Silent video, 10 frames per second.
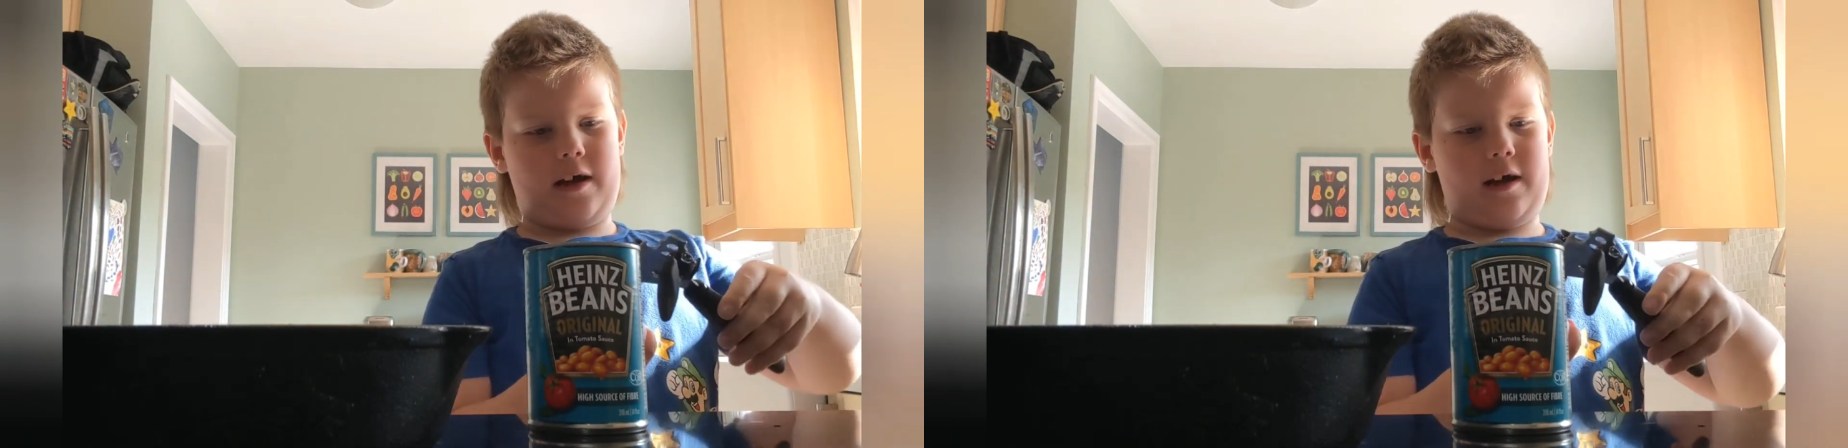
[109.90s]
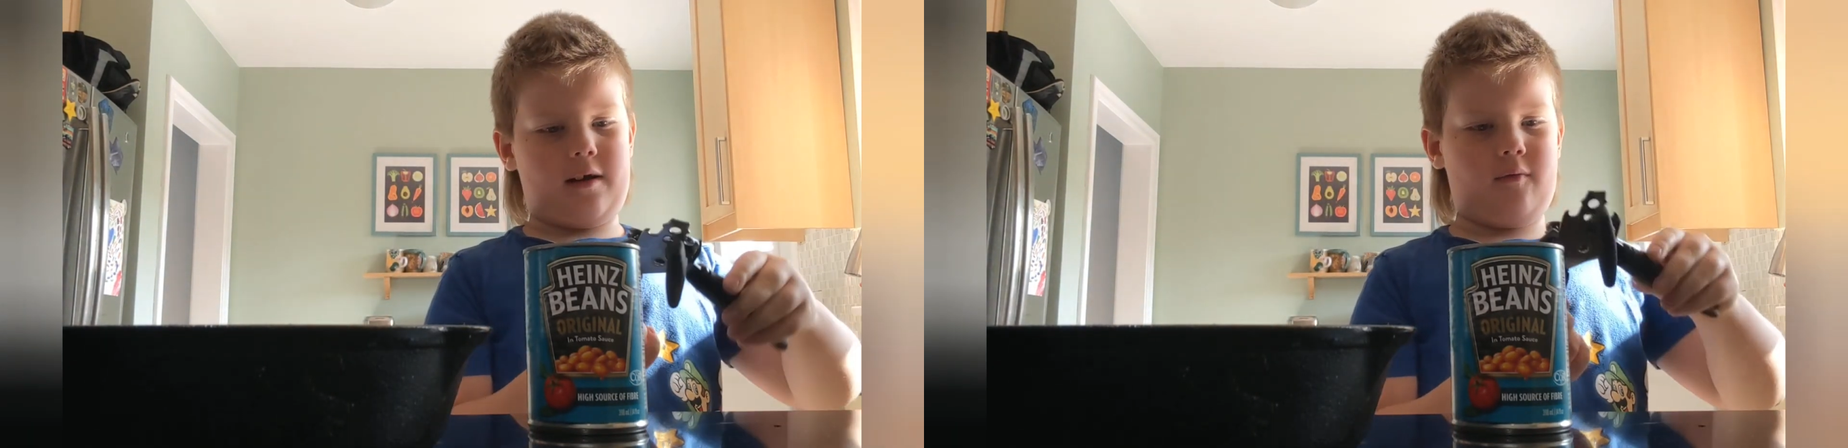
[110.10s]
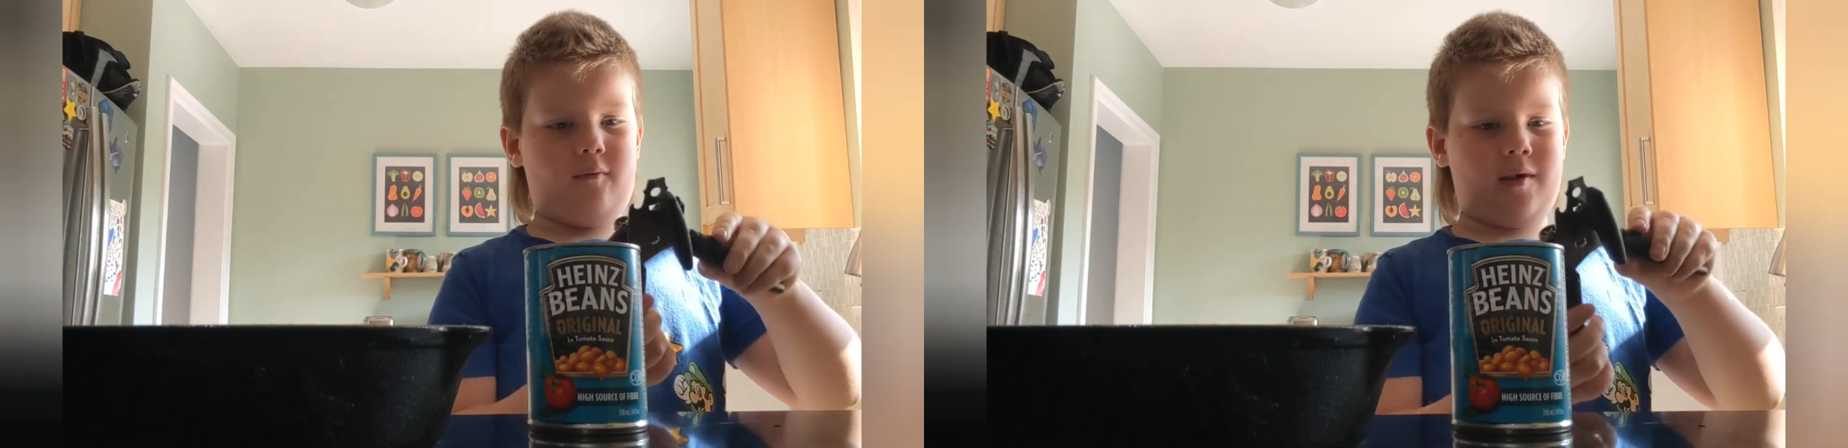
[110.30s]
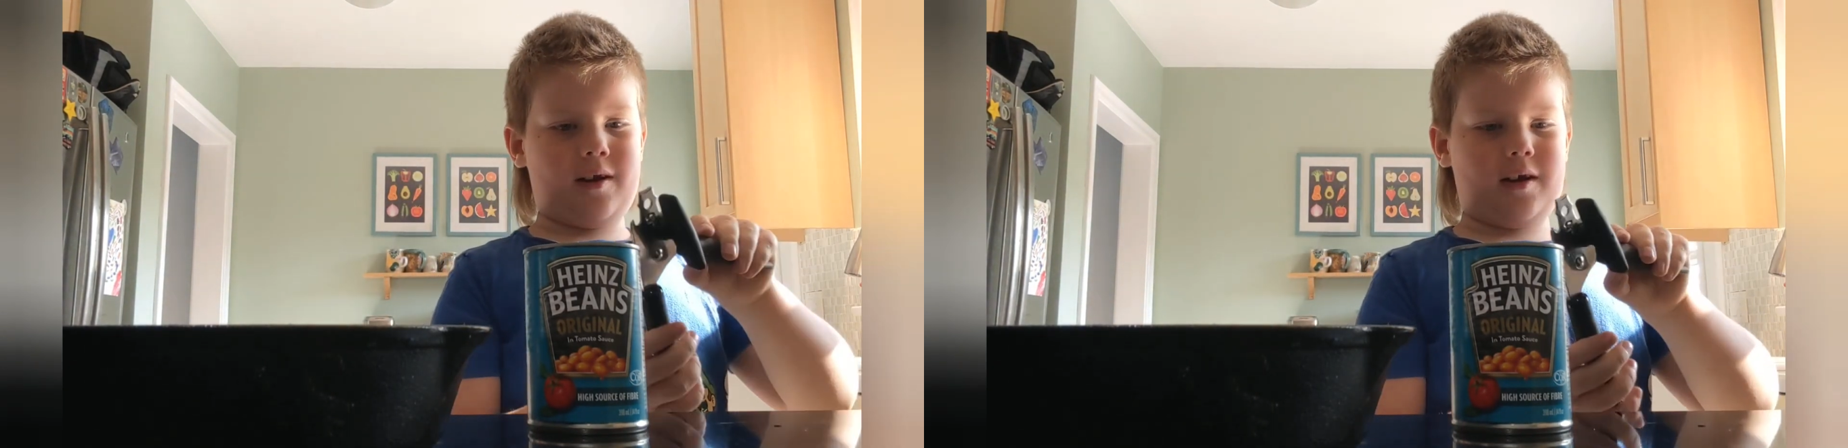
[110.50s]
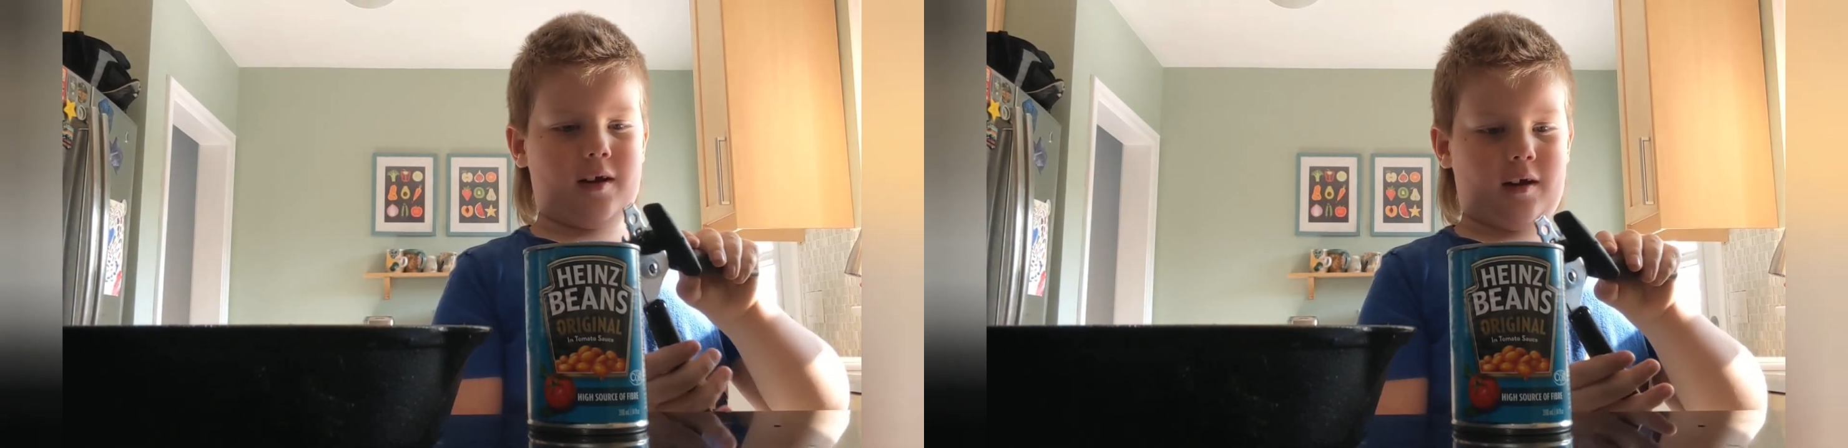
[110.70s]
and we
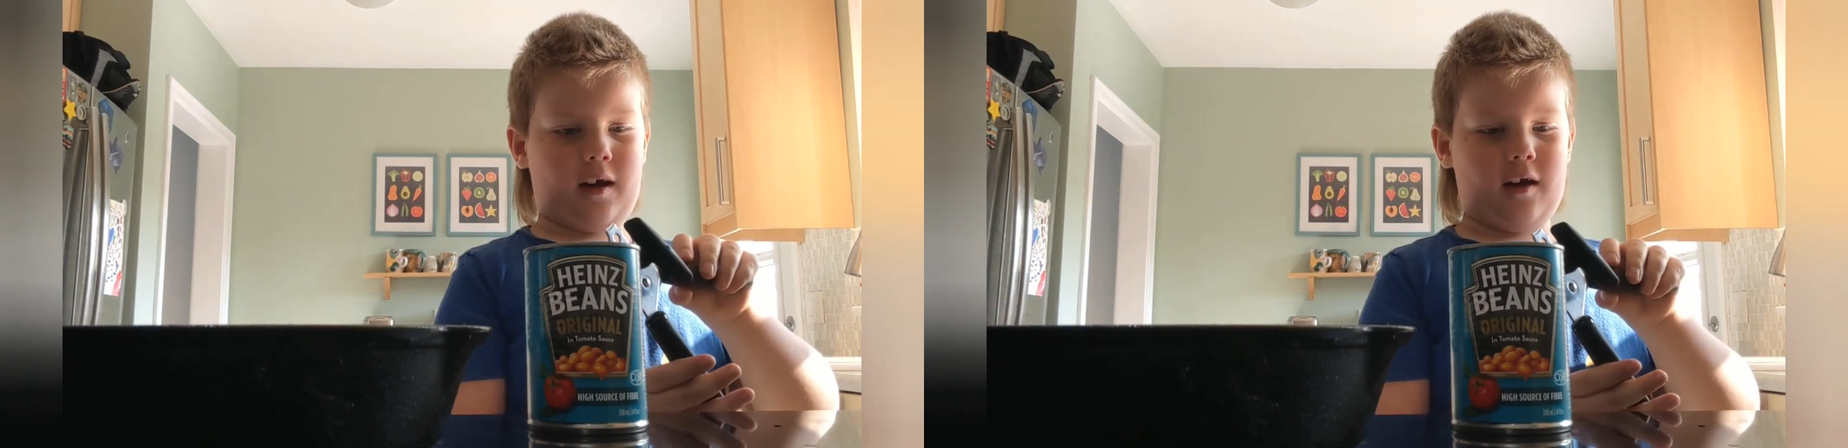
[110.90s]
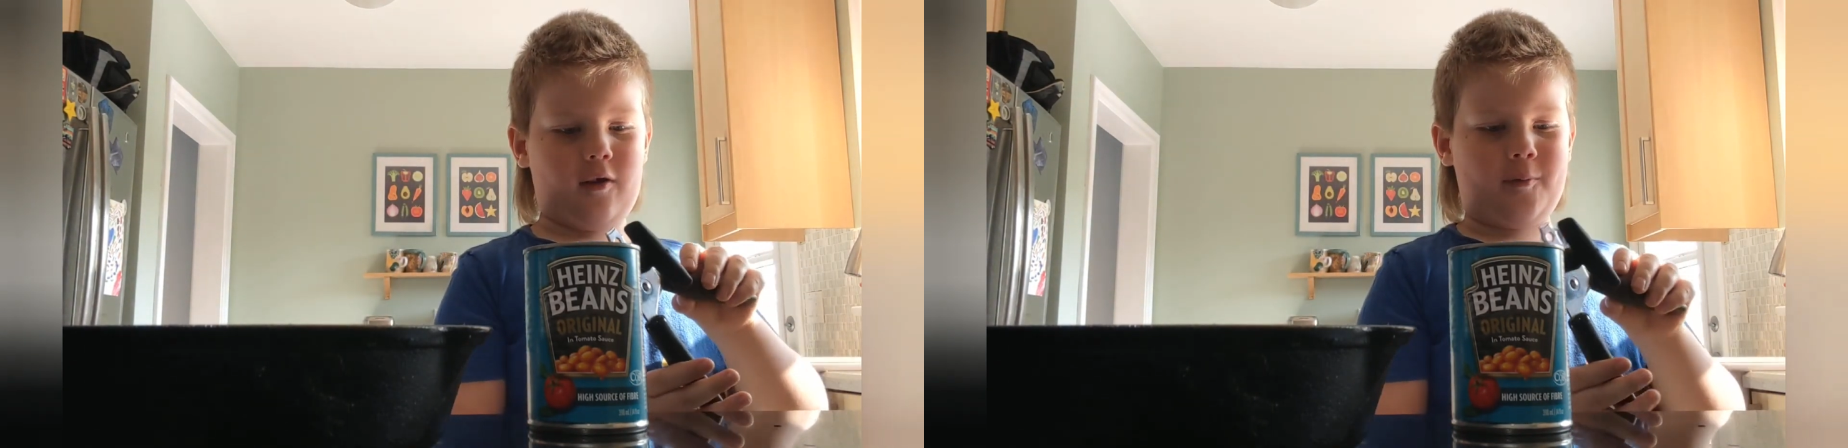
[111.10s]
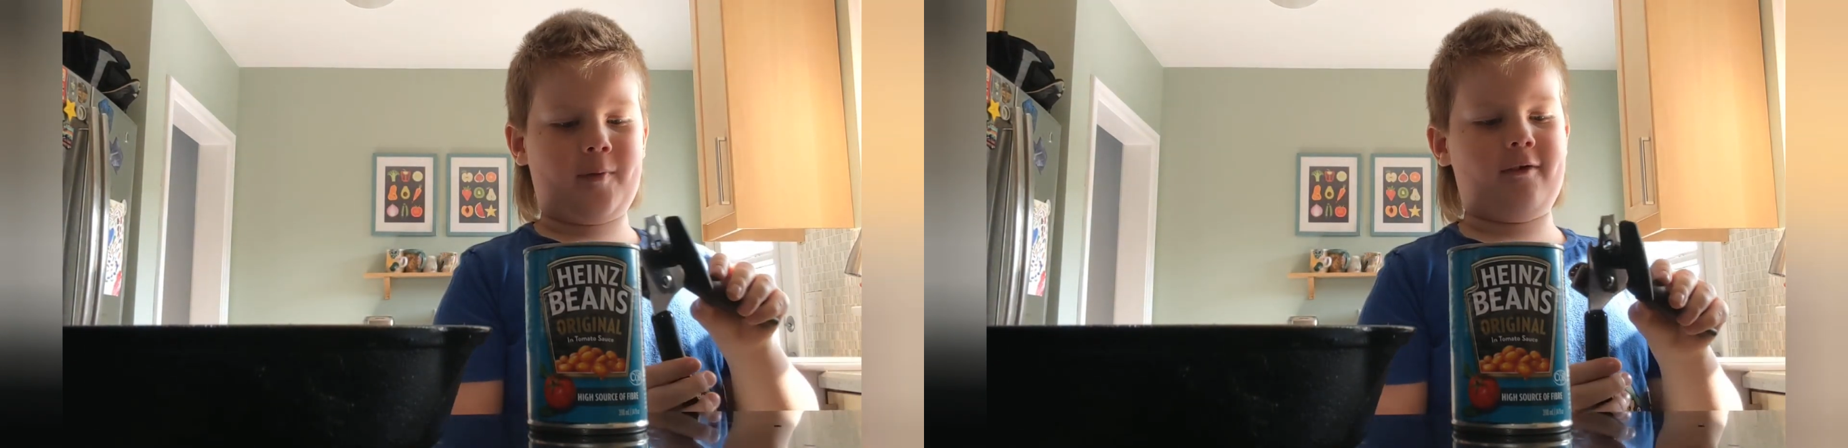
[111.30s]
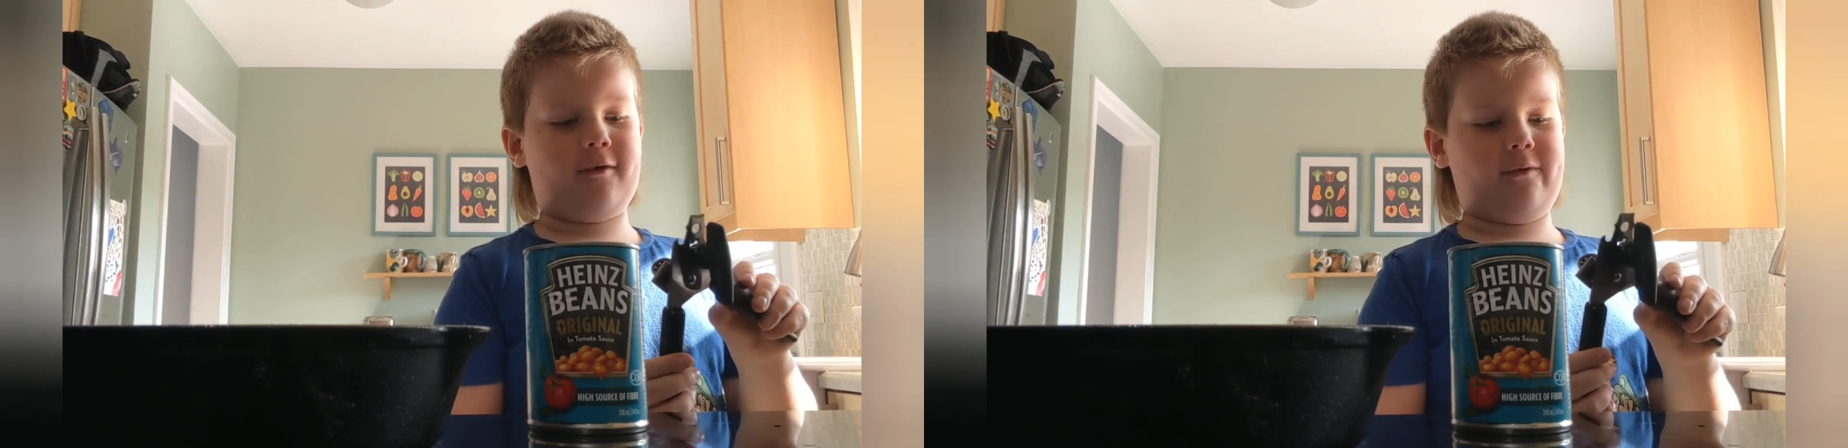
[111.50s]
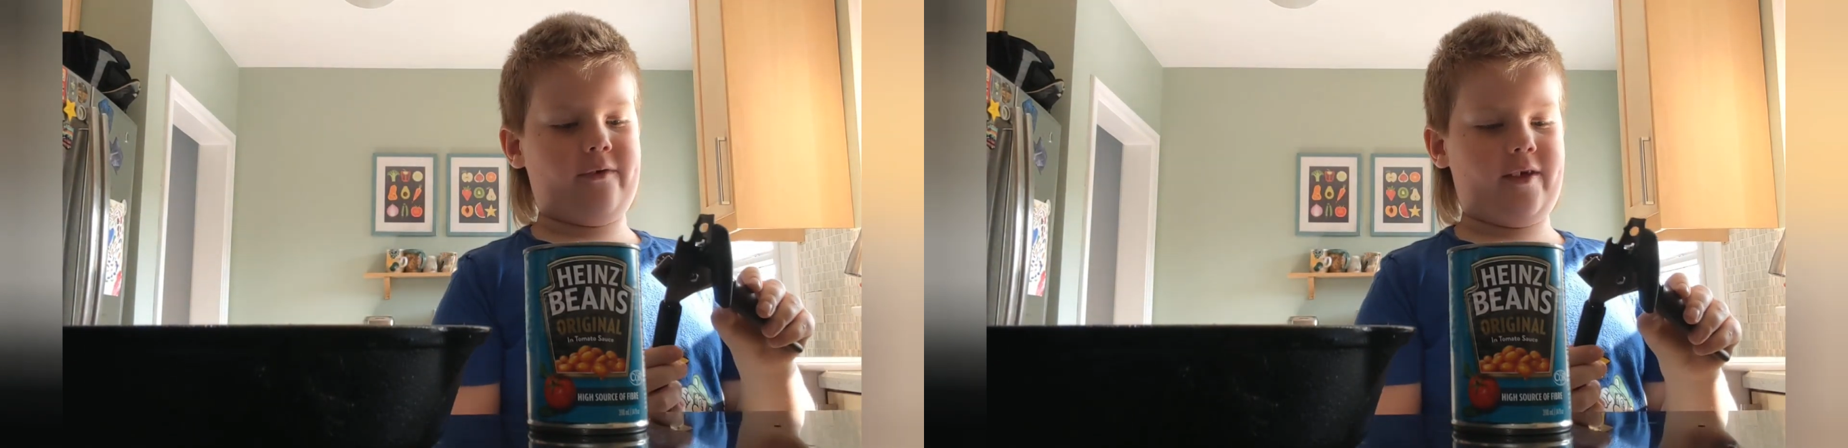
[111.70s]
need a can
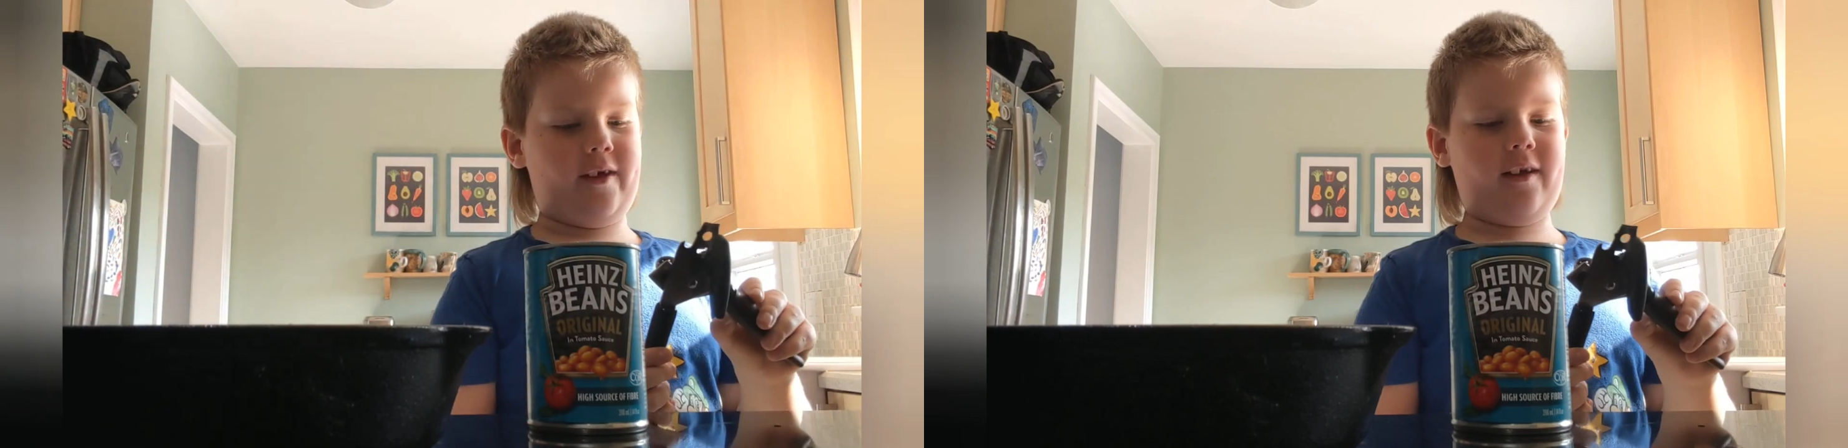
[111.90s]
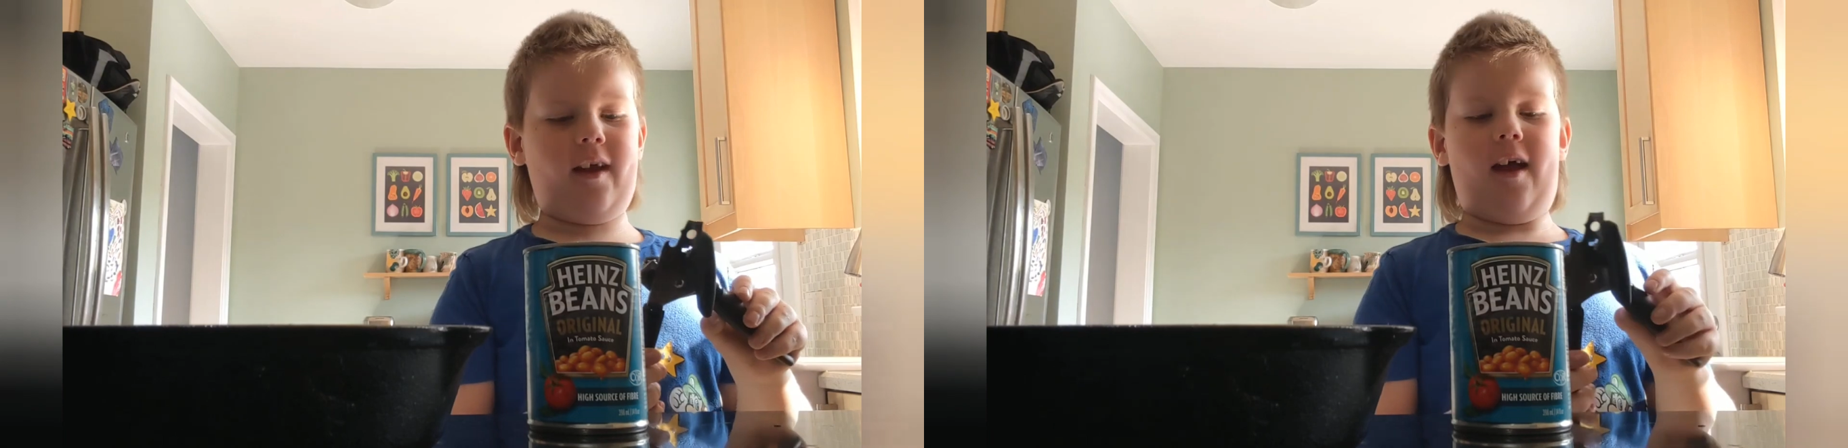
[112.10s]
opener for this.